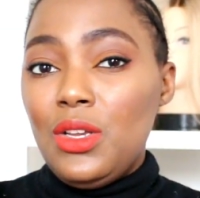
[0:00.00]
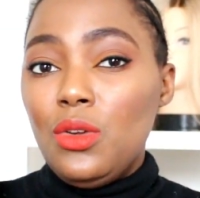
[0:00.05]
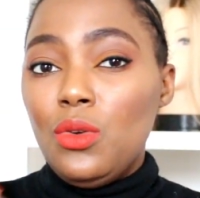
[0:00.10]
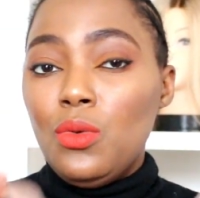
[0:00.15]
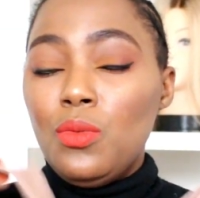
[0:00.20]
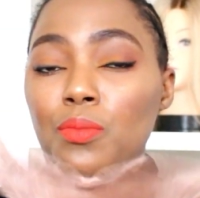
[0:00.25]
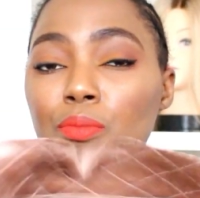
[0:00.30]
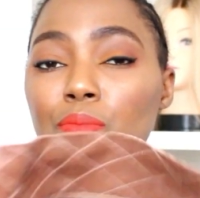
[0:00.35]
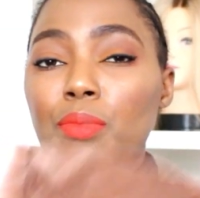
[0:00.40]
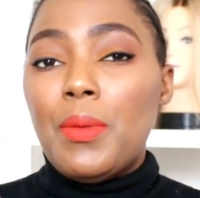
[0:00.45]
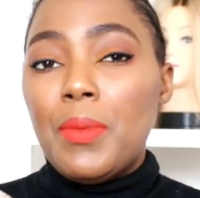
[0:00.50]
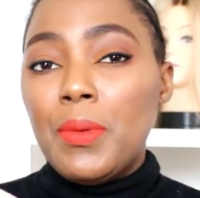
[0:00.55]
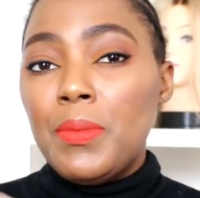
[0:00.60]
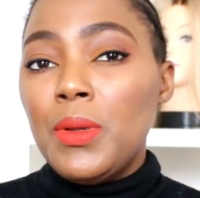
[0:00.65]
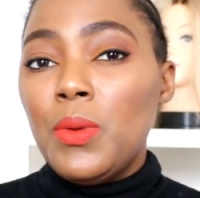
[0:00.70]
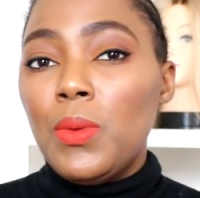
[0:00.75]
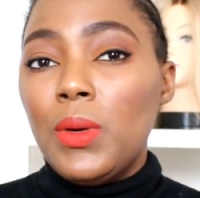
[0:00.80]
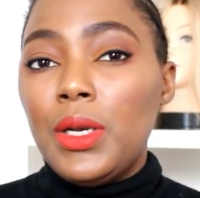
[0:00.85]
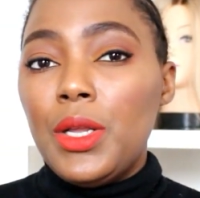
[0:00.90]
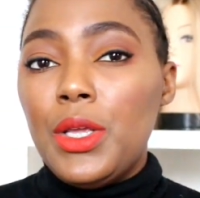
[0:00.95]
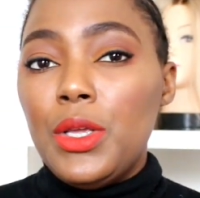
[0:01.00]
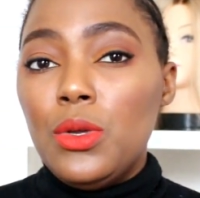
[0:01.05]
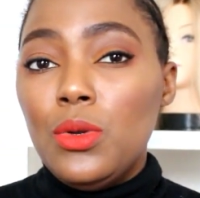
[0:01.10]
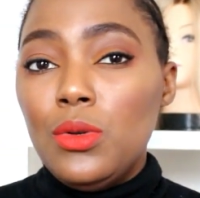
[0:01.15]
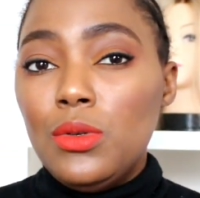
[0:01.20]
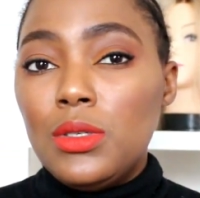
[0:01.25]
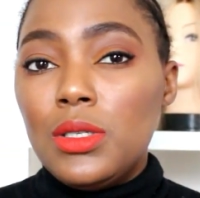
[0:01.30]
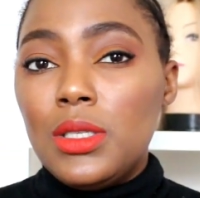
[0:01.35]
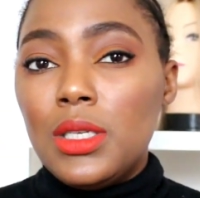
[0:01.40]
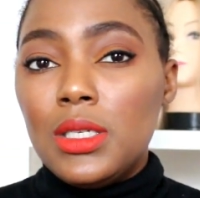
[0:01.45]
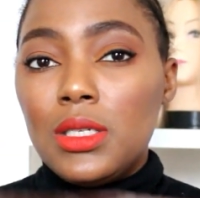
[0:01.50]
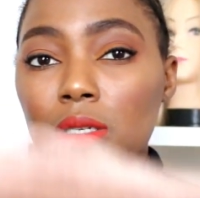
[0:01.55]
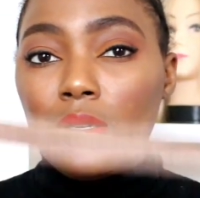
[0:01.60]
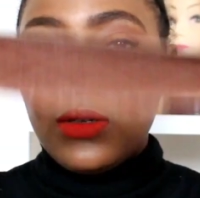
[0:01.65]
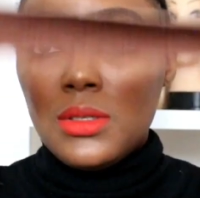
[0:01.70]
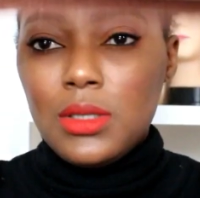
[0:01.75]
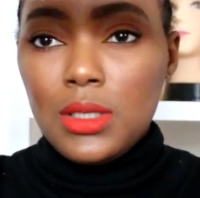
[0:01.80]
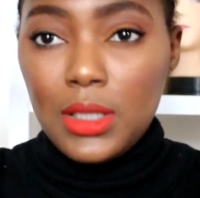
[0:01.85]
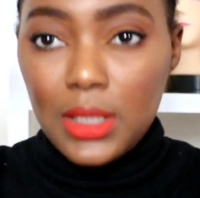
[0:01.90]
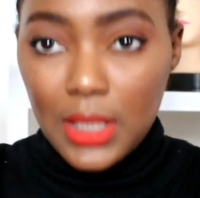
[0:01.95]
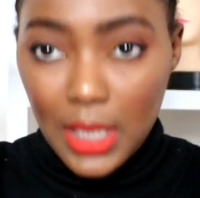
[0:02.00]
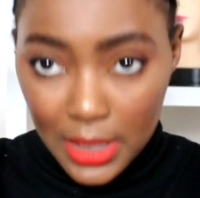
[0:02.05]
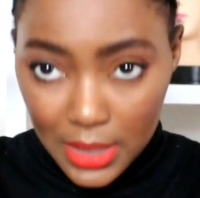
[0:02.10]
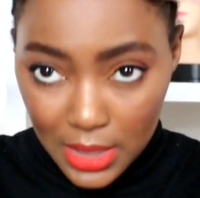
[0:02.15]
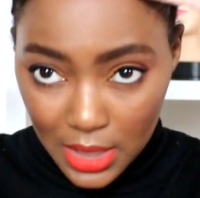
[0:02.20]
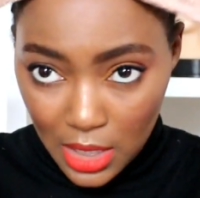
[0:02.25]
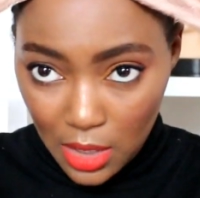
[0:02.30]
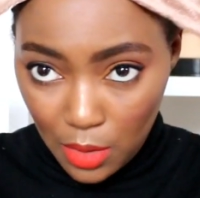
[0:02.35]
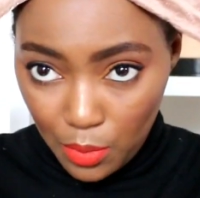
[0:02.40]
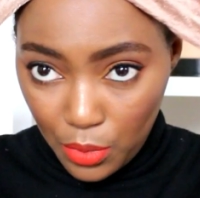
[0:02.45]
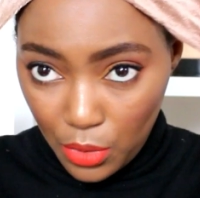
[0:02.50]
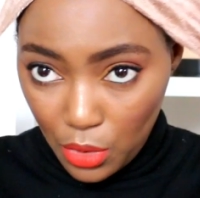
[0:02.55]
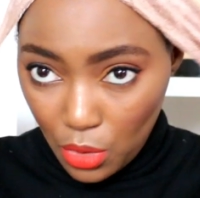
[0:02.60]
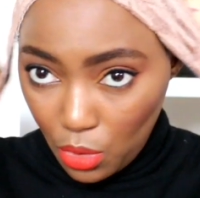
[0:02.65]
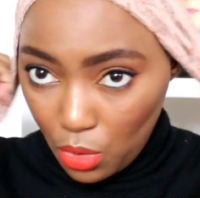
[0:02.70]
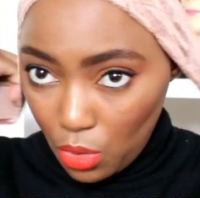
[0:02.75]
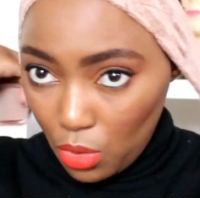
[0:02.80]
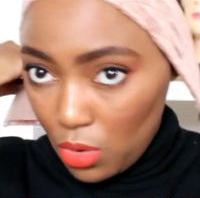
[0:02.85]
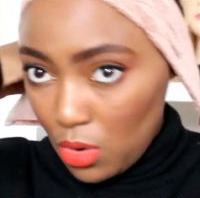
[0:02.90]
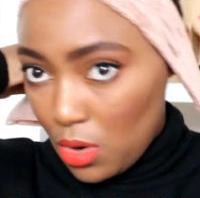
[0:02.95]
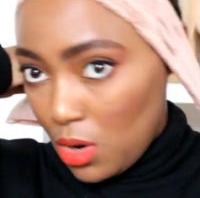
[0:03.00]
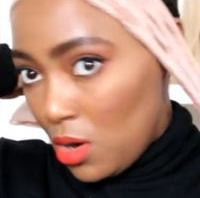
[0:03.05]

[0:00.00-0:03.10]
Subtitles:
you probably want to use this because it does keep your